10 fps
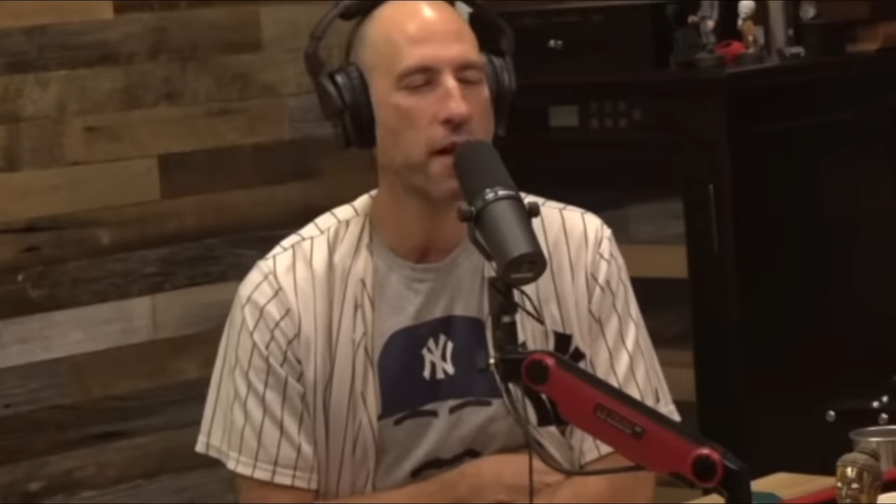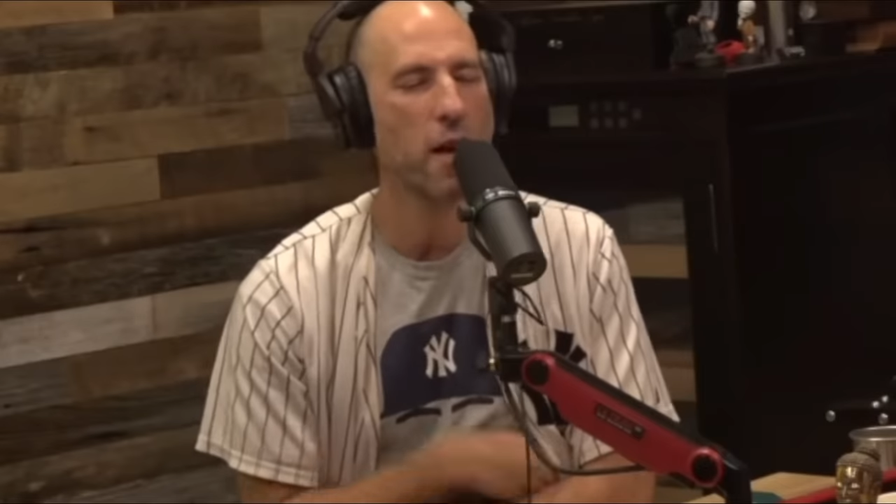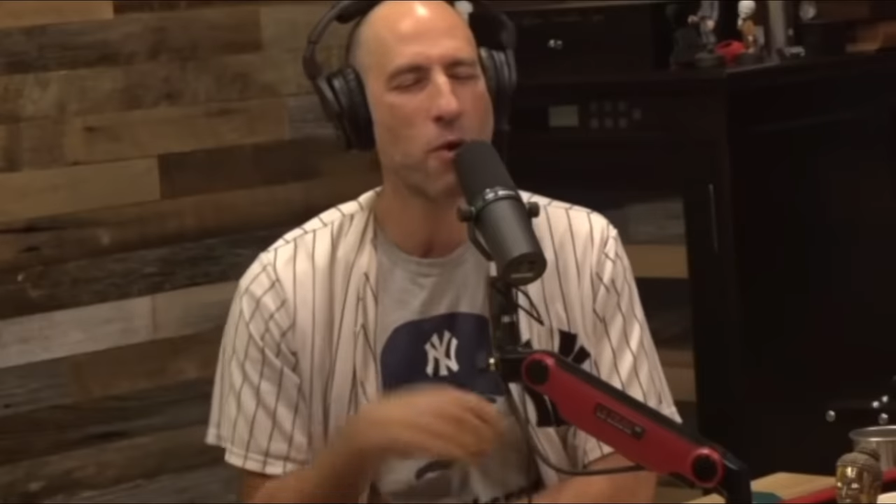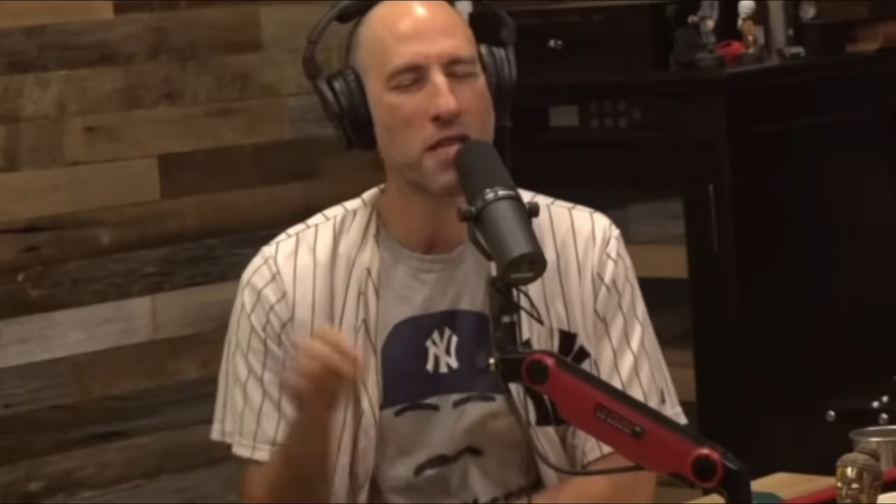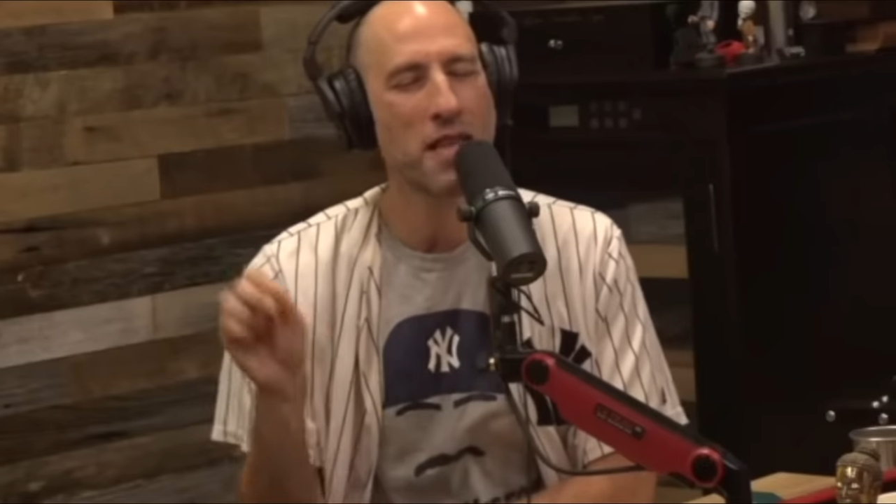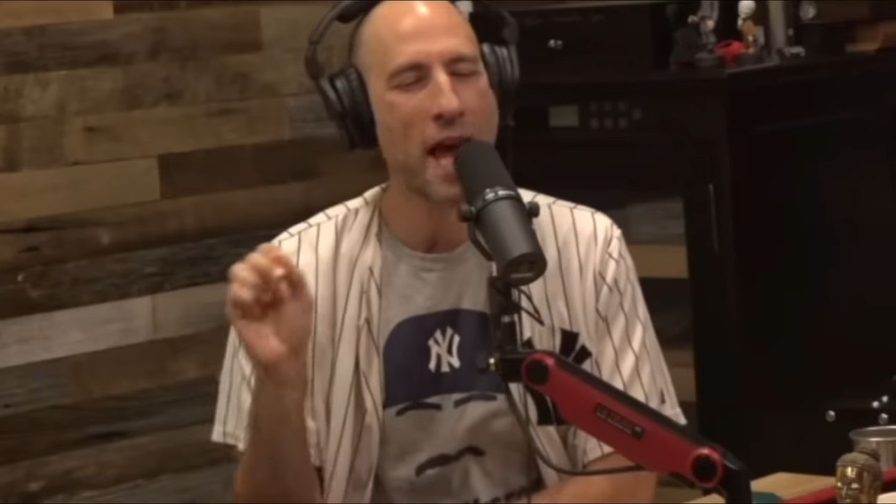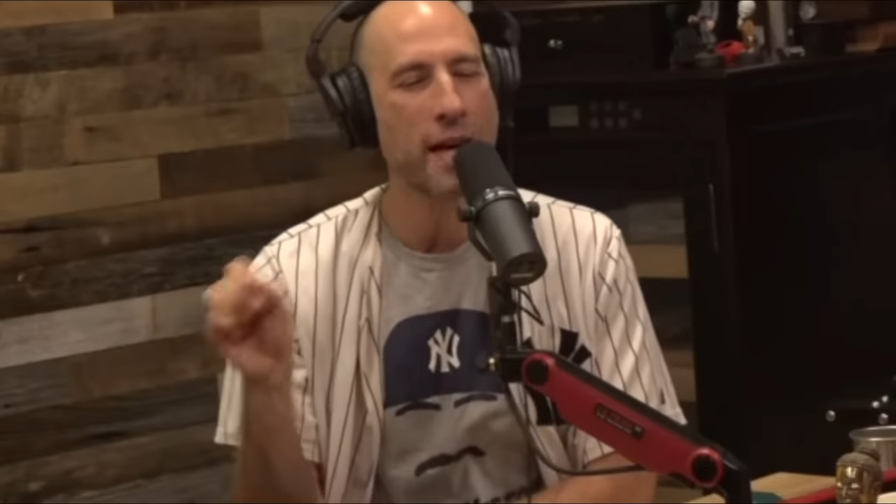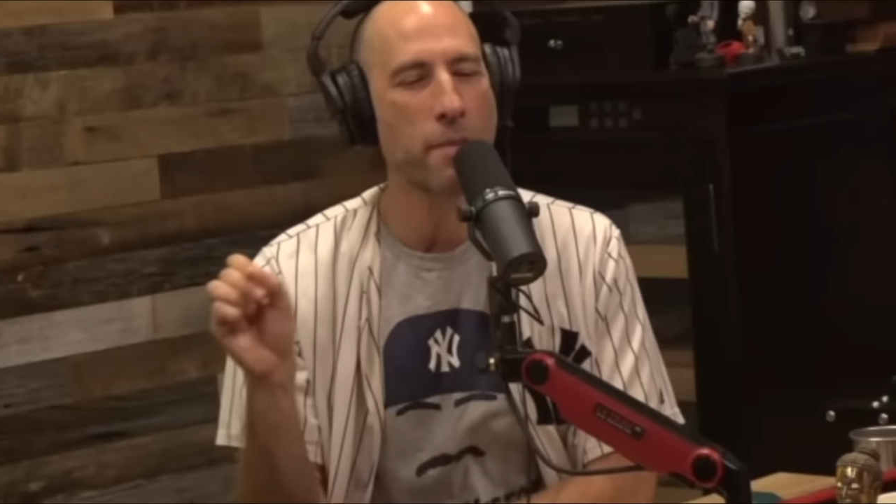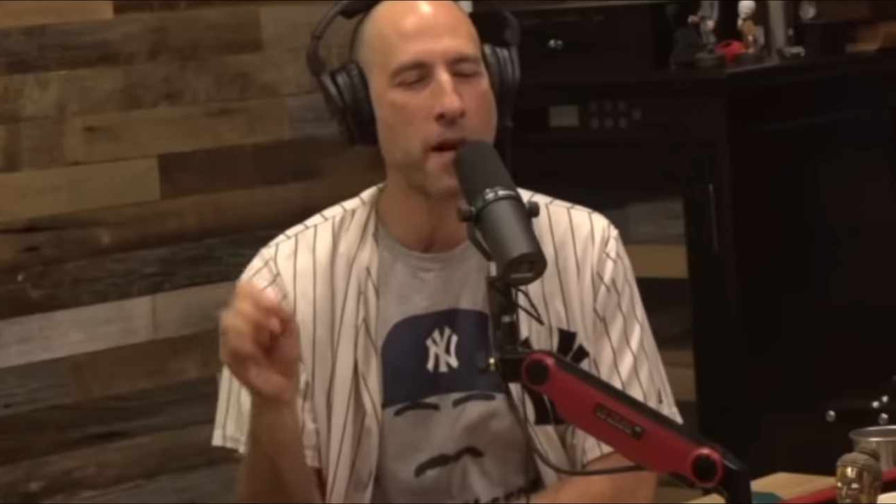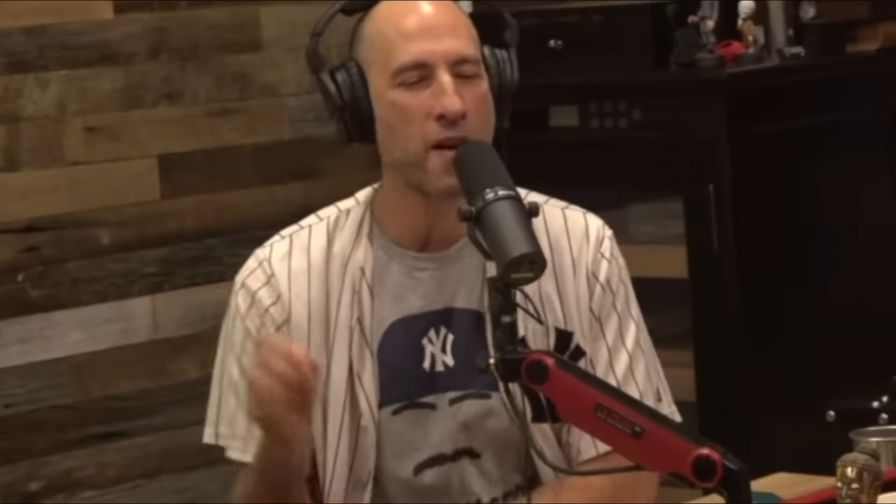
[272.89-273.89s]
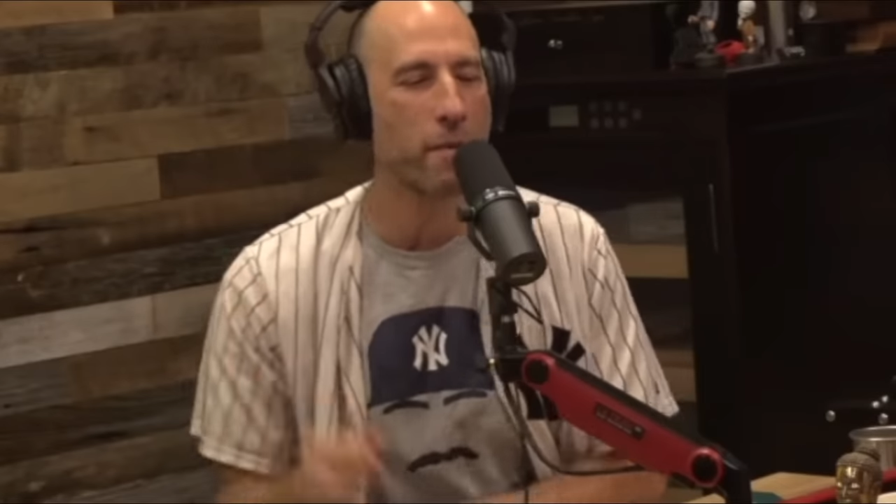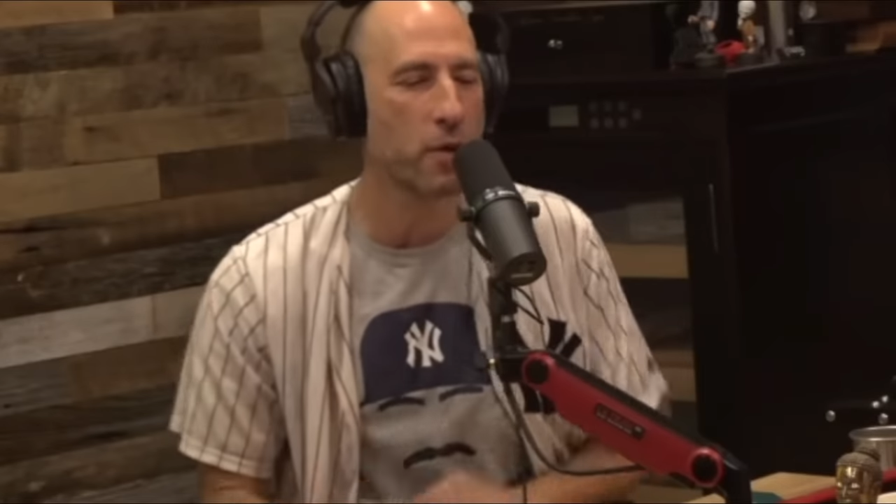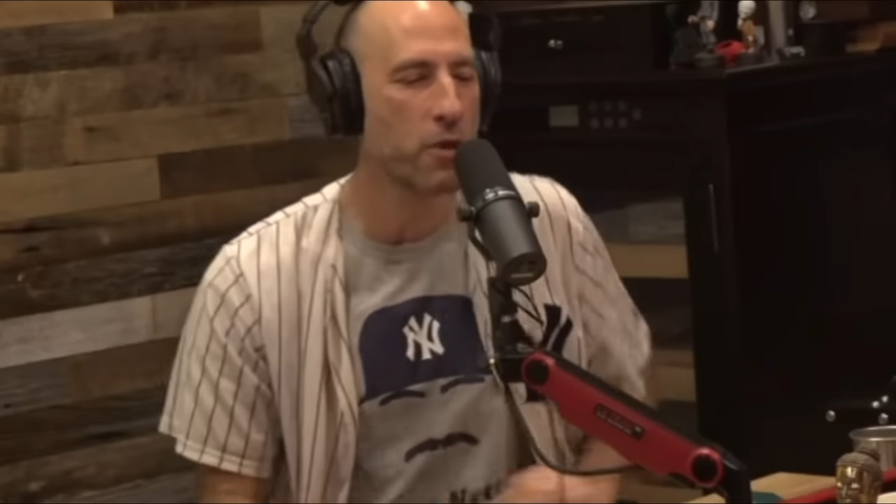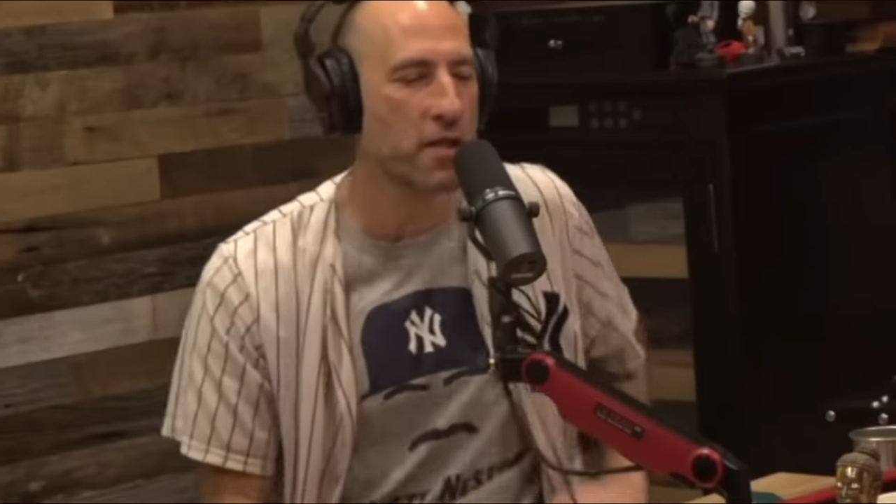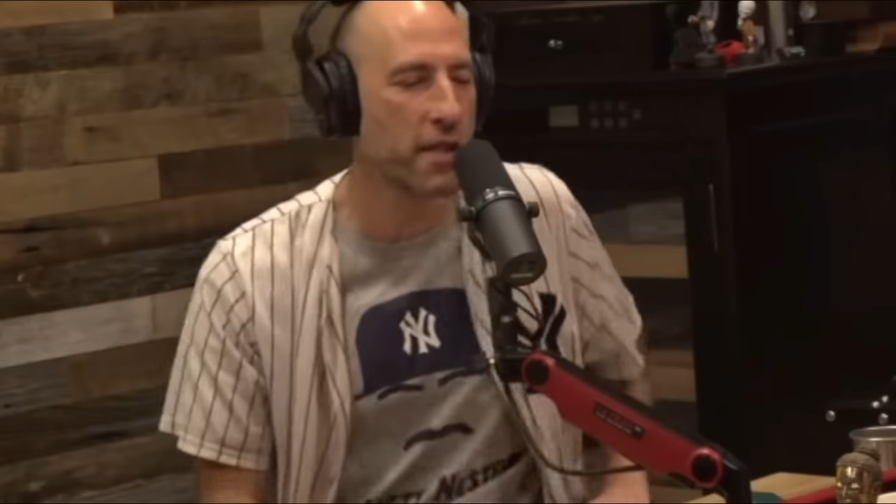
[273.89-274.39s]
It wasn't that competitive, but it
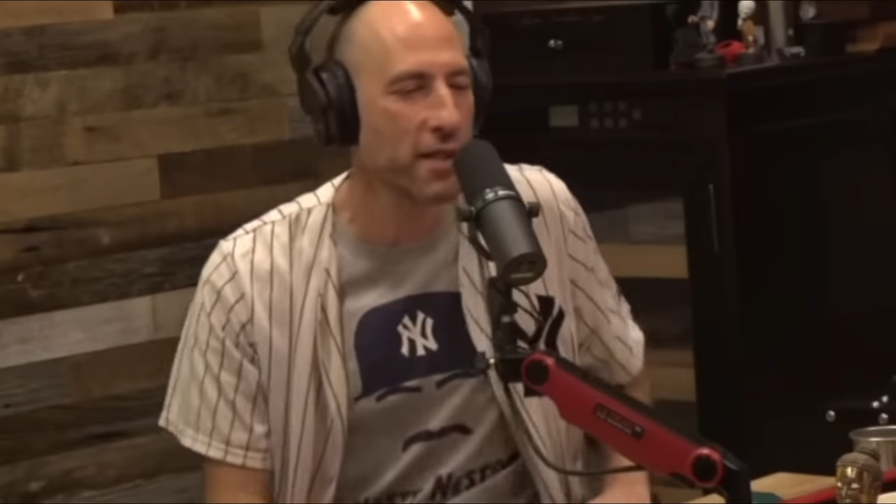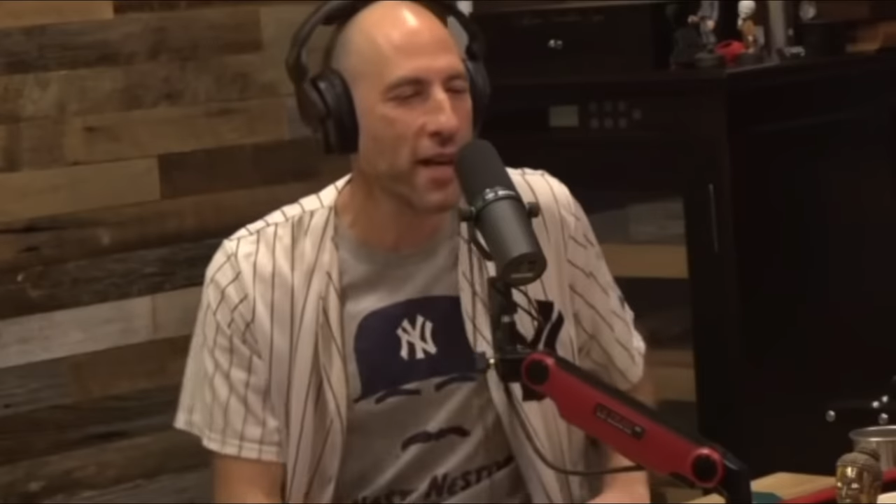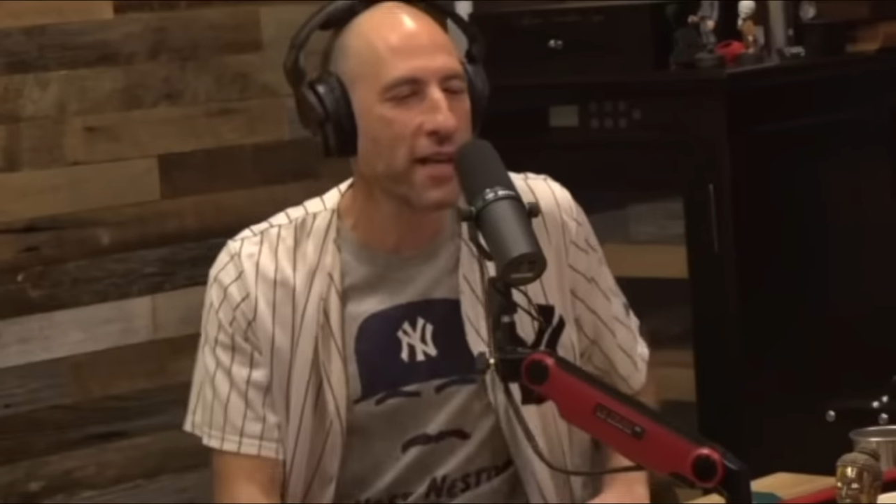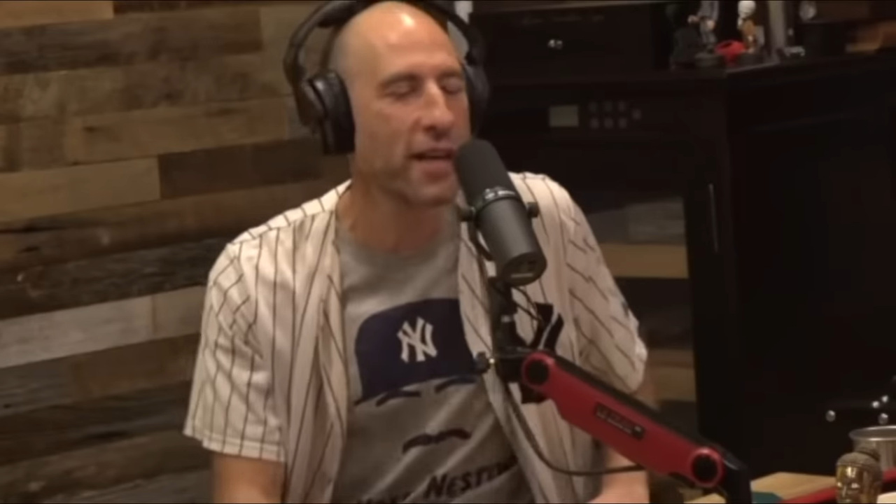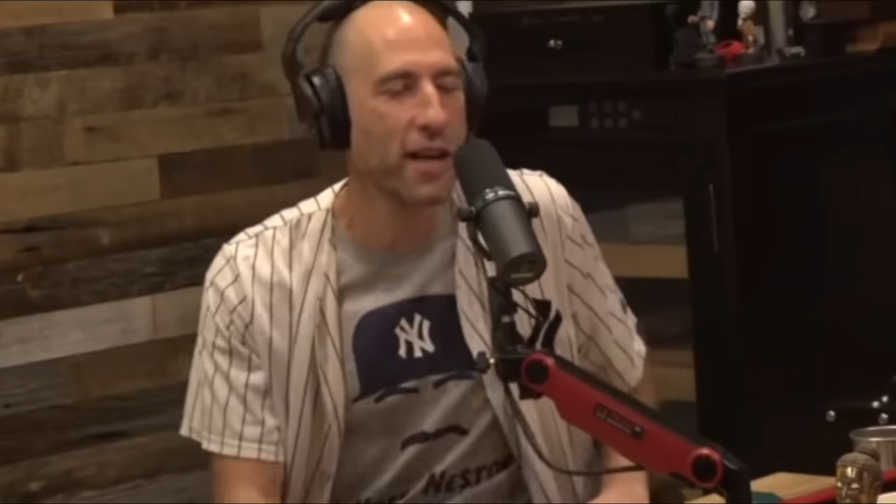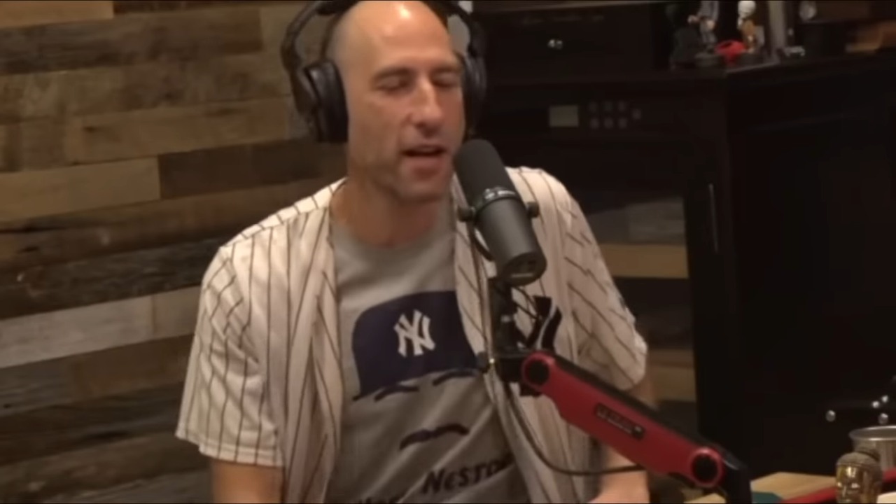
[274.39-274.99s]
was still like,